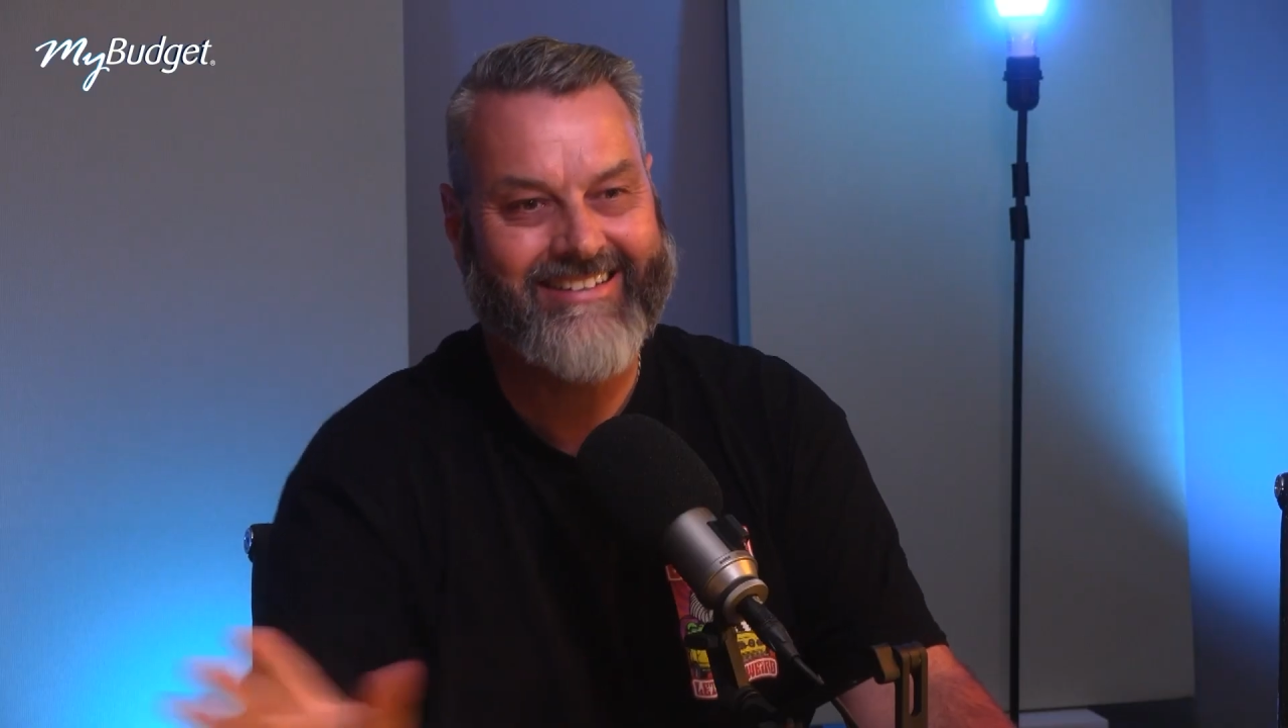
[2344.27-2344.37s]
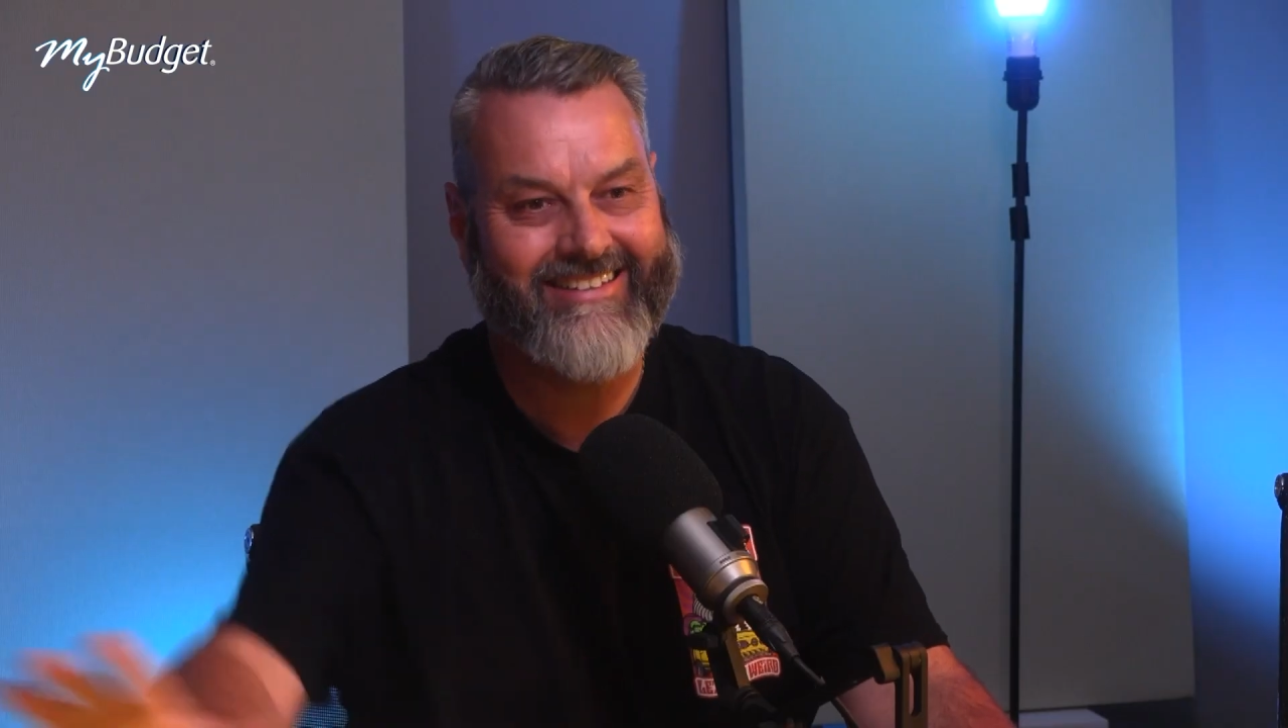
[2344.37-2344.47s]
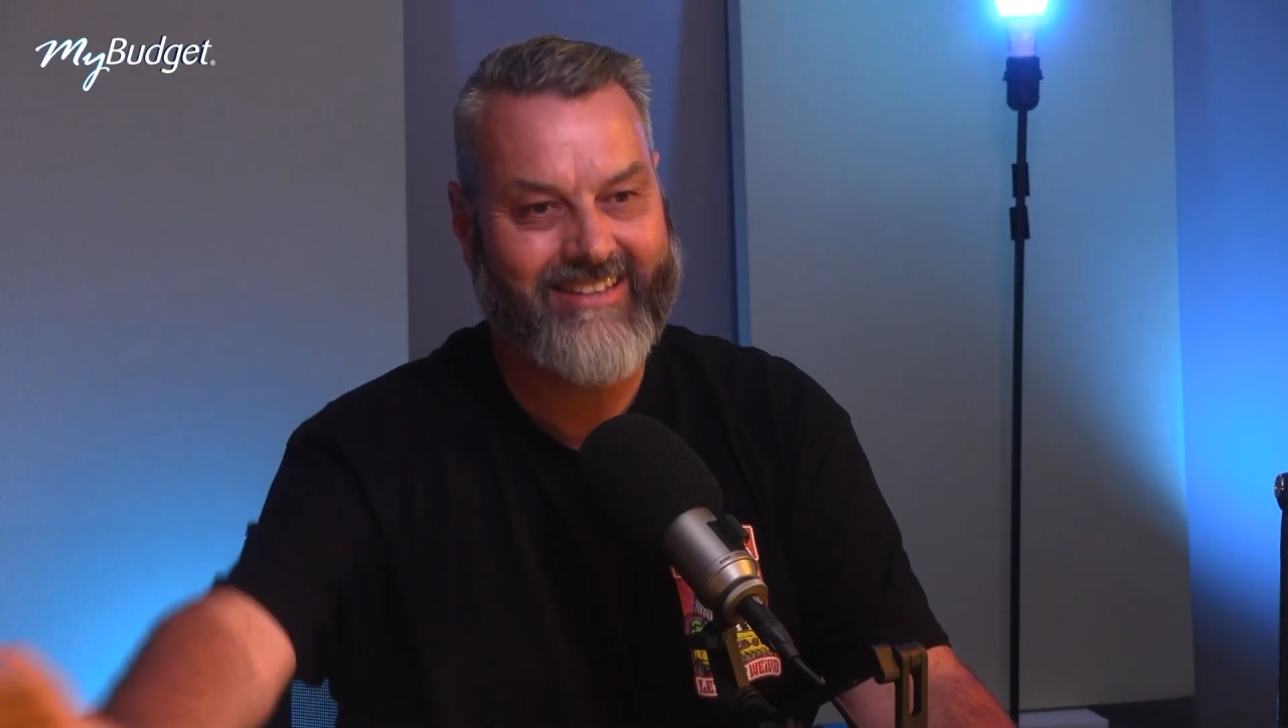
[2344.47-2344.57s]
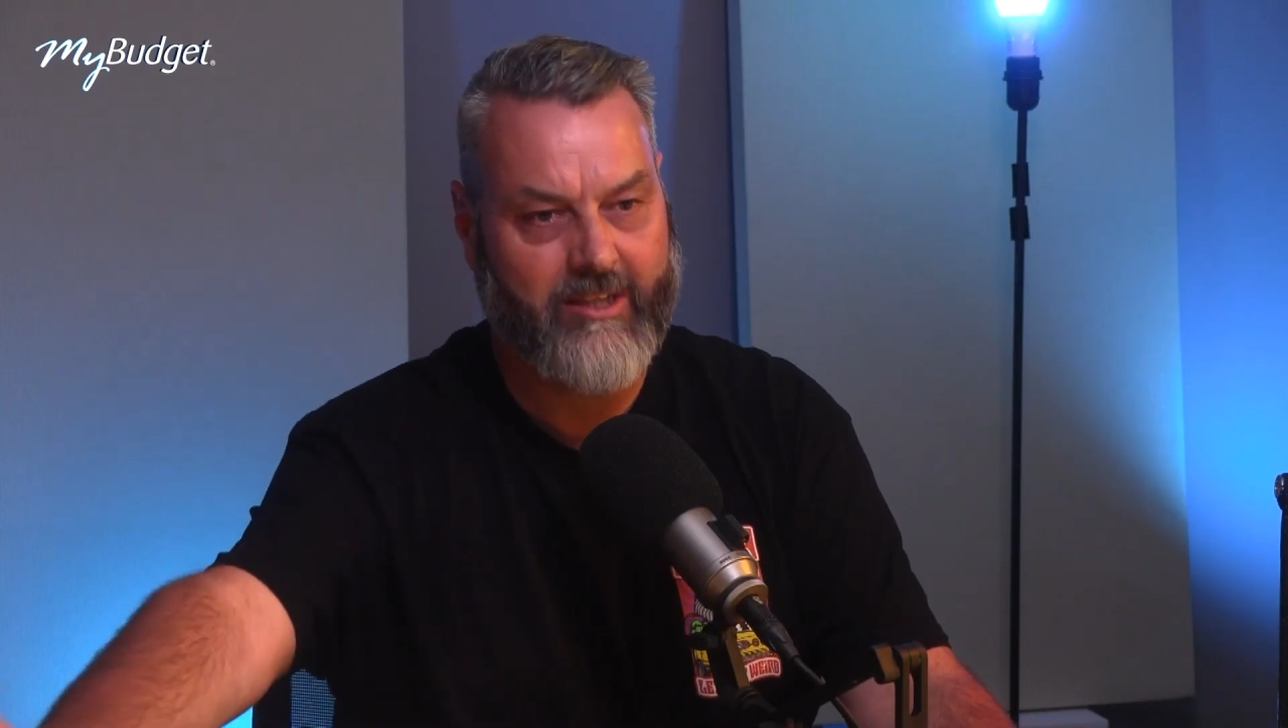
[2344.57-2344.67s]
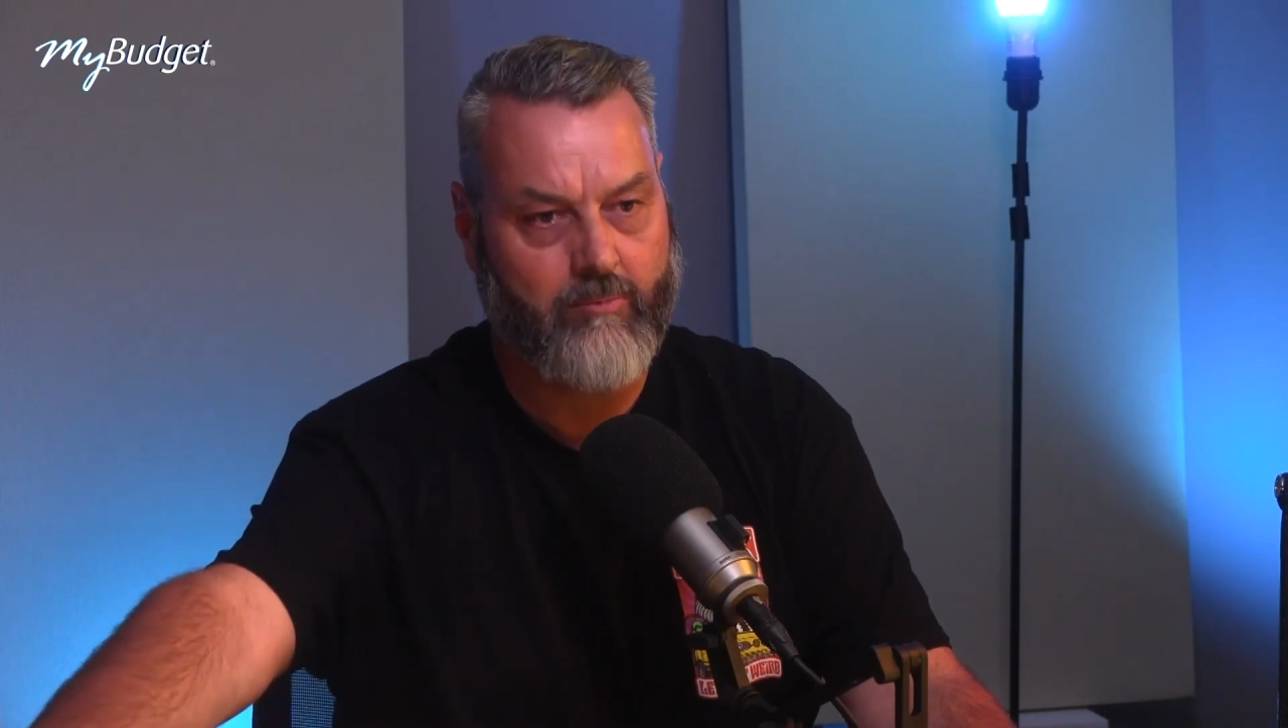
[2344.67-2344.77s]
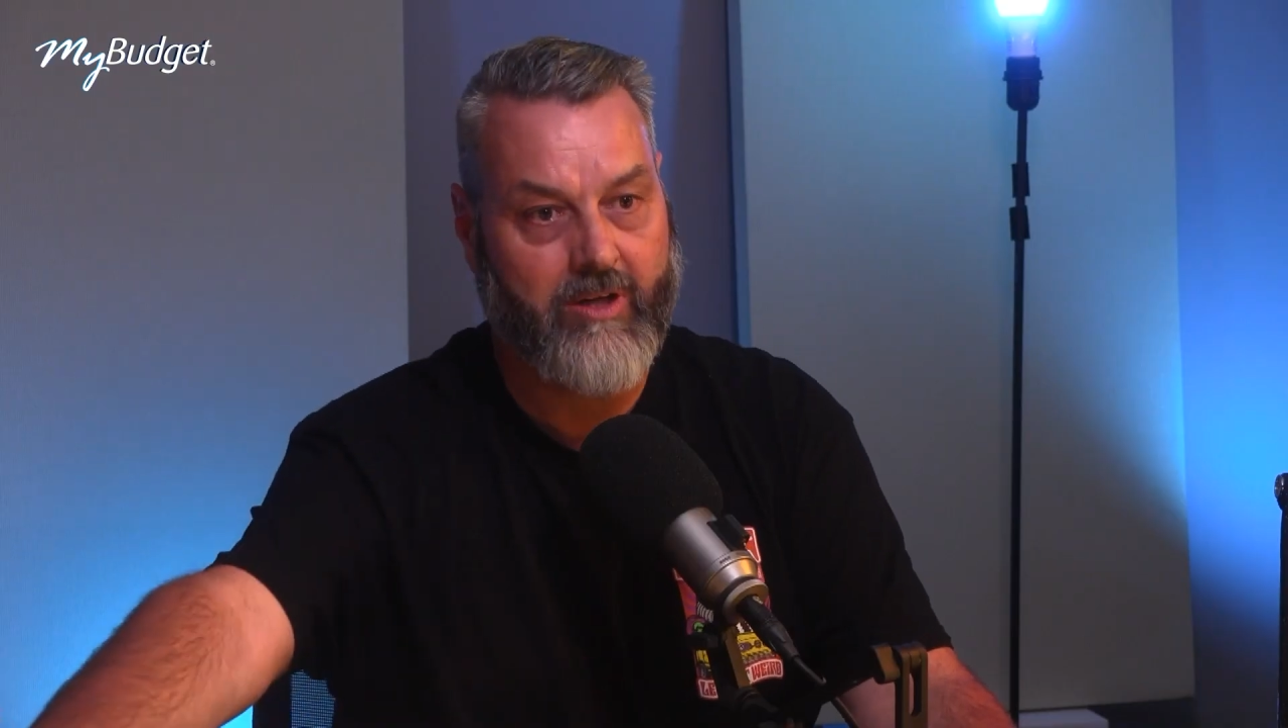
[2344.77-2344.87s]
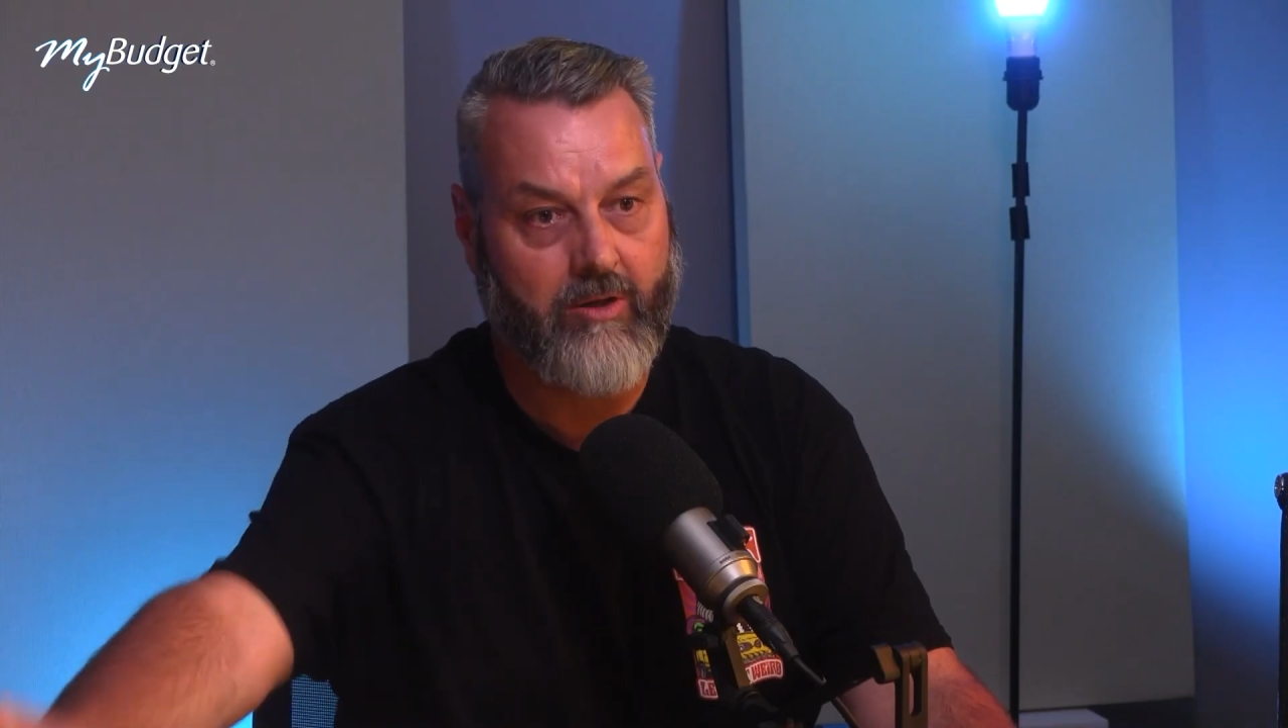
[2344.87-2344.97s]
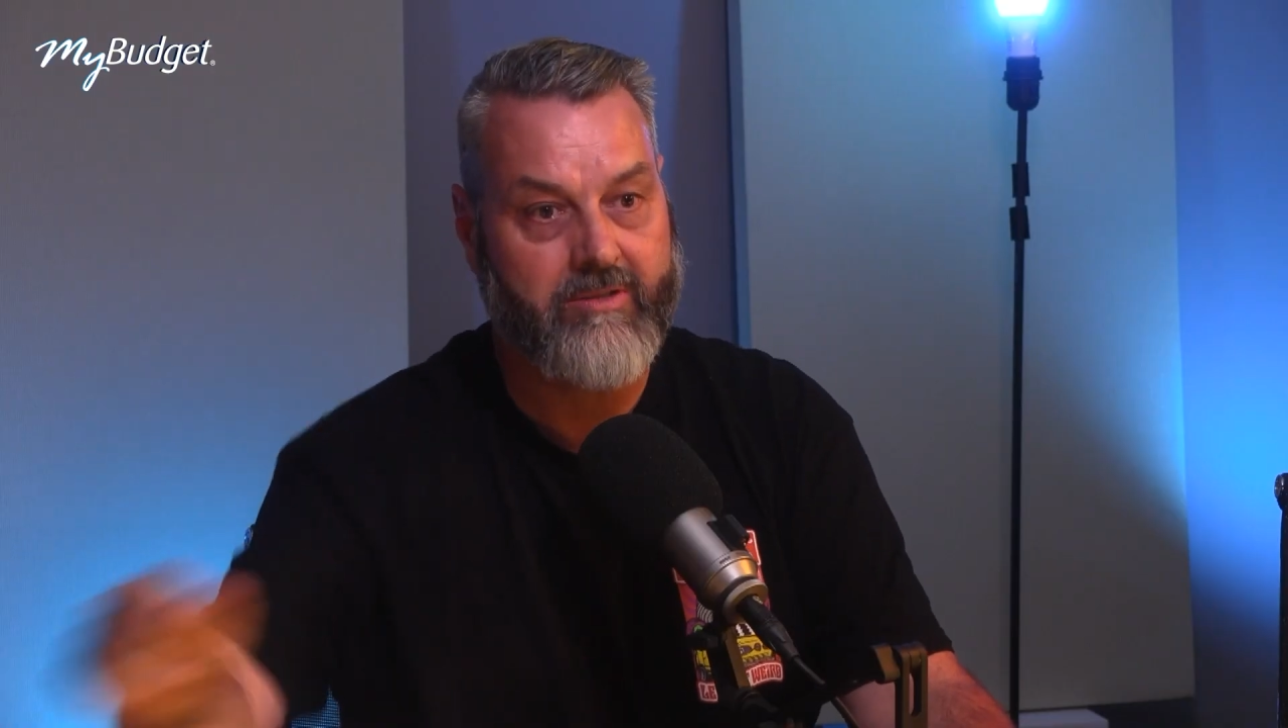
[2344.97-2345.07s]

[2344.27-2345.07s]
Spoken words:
than when I